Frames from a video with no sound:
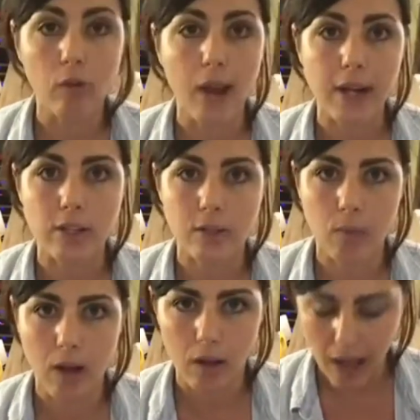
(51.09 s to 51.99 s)
Ranch as
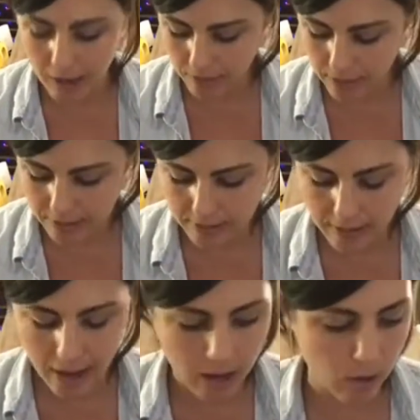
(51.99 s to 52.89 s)
well out of this
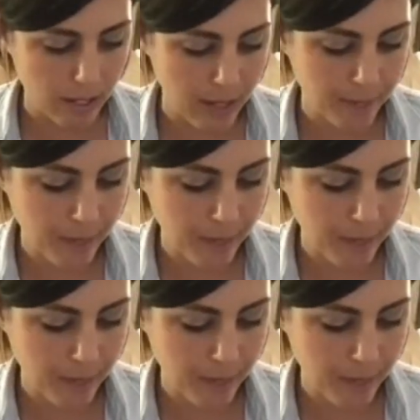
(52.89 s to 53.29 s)
aioli.